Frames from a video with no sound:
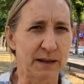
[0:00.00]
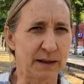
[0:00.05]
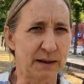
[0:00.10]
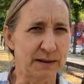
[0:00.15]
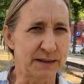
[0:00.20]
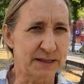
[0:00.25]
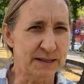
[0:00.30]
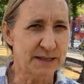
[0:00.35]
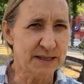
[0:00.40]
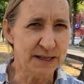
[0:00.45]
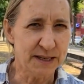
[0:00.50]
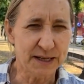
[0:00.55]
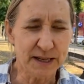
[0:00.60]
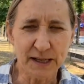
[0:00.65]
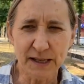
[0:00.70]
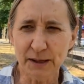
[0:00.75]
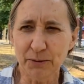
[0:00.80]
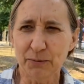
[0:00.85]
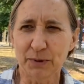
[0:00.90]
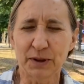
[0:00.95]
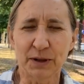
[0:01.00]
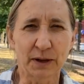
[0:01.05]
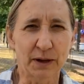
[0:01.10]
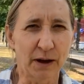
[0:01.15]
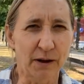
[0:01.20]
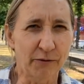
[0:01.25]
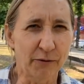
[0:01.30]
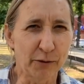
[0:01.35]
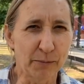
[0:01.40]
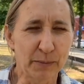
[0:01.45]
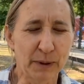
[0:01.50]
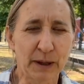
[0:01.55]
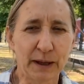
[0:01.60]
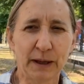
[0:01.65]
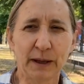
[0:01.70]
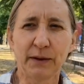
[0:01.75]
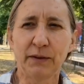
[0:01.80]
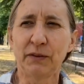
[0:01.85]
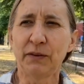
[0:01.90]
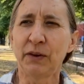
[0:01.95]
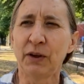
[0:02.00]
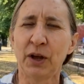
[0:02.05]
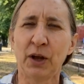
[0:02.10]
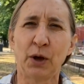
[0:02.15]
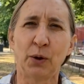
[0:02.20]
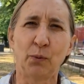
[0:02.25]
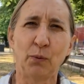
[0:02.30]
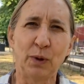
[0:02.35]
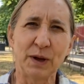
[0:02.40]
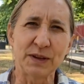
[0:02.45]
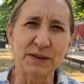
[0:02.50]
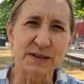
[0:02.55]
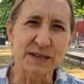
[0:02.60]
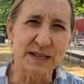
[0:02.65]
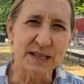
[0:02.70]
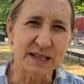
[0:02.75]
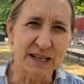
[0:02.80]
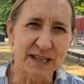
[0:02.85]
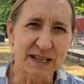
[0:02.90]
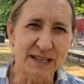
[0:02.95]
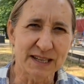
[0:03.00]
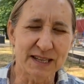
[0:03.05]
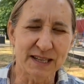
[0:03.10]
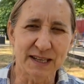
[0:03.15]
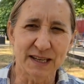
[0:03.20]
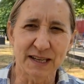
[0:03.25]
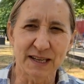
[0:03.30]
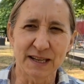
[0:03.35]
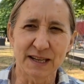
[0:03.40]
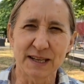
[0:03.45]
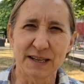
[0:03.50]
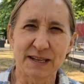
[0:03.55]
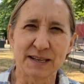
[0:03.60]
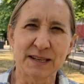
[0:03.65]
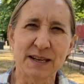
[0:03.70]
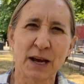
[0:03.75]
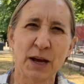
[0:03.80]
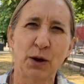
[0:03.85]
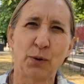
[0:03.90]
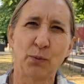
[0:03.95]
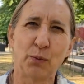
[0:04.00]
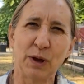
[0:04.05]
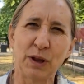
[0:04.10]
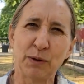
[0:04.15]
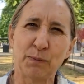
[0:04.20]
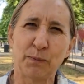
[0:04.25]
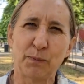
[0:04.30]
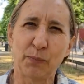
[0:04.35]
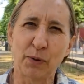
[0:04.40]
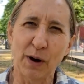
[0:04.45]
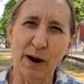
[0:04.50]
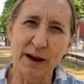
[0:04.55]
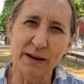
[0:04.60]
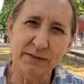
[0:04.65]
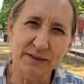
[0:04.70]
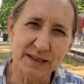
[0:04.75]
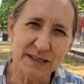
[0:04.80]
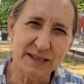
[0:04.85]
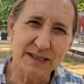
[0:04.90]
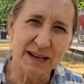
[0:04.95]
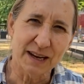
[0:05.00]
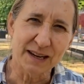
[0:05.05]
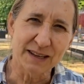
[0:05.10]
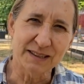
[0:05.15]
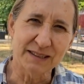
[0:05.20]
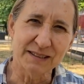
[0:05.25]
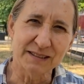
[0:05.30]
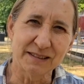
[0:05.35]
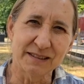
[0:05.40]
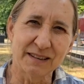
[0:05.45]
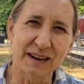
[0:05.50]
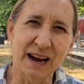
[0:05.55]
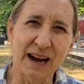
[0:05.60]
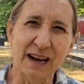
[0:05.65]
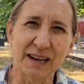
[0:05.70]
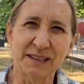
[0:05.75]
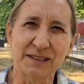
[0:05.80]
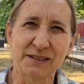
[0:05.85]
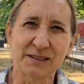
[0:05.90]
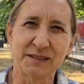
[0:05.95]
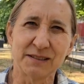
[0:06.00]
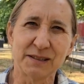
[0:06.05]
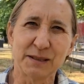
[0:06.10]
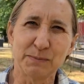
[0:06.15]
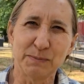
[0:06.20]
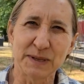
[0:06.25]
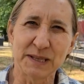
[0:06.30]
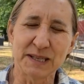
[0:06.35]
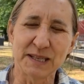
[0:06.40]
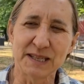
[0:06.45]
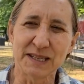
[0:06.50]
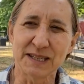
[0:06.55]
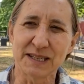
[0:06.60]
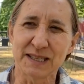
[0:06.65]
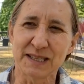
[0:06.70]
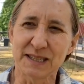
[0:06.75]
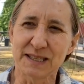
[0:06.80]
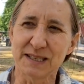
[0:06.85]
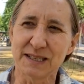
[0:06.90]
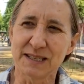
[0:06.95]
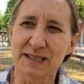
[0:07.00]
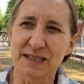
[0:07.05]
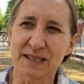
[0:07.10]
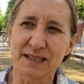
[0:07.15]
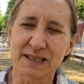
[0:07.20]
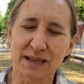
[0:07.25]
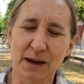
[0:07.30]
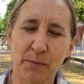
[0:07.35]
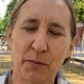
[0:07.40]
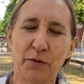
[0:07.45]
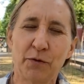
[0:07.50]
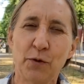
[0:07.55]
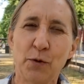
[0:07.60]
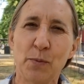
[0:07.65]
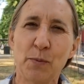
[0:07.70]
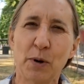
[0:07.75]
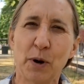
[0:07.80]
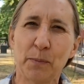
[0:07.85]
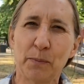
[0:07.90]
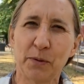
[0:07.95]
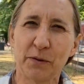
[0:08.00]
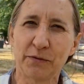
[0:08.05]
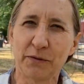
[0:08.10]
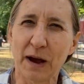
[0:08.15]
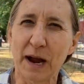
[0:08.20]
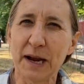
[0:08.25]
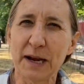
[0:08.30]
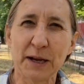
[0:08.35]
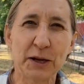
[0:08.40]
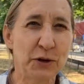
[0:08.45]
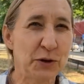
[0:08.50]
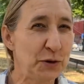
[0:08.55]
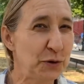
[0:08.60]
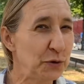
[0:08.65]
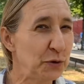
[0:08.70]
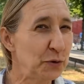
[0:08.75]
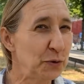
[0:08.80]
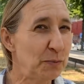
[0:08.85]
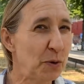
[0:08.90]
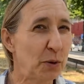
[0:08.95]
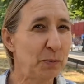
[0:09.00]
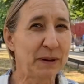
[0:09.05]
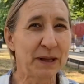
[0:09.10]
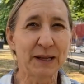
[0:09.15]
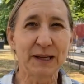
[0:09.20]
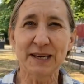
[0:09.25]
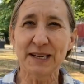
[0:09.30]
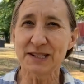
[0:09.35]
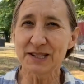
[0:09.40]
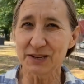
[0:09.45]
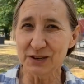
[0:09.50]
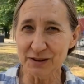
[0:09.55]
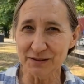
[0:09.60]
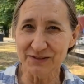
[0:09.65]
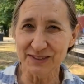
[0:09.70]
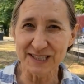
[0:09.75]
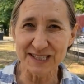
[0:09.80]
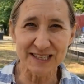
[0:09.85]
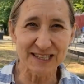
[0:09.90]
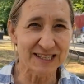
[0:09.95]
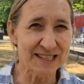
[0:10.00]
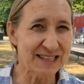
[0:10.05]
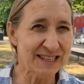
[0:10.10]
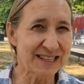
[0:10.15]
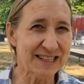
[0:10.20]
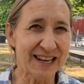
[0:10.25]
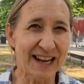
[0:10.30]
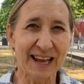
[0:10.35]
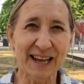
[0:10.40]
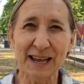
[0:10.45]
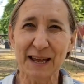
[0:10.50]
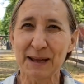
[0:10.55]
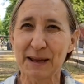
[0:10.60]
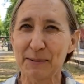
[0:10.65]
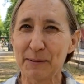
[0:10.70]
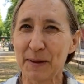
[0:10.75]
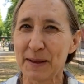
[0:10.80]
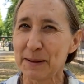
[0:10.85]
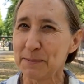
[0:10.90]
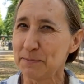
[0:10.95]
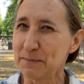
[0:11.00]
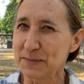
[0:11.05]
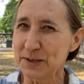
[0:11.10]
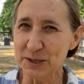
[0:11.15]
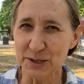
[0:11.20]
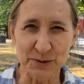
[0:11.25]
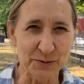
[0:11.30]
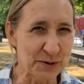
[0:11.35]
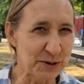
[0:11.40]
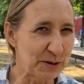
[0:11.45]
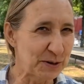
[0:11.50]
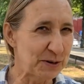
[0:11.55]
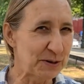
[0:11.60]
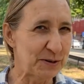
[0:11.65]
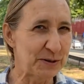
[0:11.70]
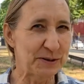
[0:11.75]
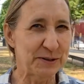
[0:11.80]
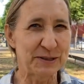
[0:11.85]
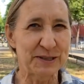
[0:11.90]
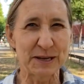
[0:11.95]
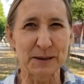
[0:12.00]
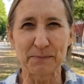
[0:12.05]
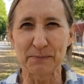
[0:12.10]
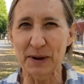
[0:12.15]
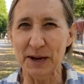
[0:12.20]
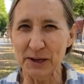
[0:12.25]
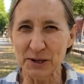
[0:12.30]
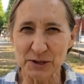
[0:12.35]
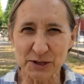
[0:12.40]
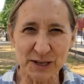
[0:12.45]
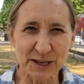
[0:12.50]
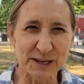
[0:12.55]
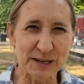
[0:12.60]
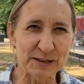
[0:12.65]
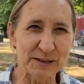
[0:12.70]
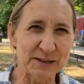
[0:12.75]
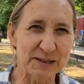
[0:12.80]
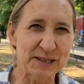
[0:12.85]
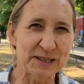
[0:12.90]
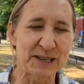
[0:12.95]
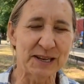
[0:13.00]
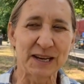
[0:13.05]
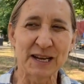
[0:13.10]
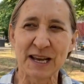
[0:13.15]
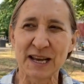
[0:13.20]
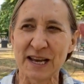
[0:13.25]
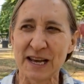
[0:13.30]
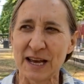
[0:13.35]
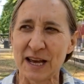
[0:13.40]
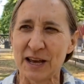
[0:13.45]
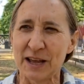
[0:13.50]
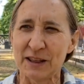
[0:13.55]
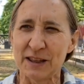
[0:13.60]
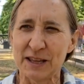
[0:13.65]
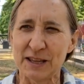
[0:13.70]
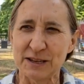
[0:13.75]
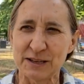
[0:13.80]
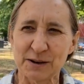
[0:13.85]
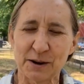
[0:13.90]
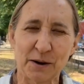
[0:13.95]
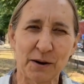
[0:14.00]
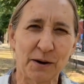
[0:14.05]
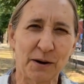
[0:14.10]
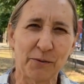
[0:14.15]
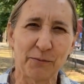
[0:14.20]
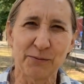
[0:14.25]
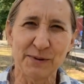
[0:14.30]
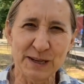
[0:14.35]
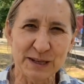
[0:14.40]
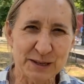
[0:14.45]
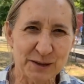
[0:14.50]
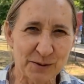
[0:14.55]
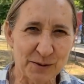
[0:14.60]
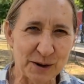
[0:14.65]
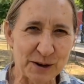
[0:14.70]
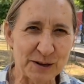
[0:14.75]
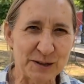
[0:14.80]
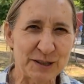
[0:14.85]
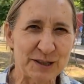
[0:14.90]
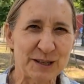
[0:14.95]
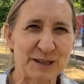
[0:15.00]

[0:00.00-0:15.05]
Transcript: city, with the government, with citizens, with private sector actors, businesses, some of whom are providing new mobility services like scooters and bike shares. And these are a resource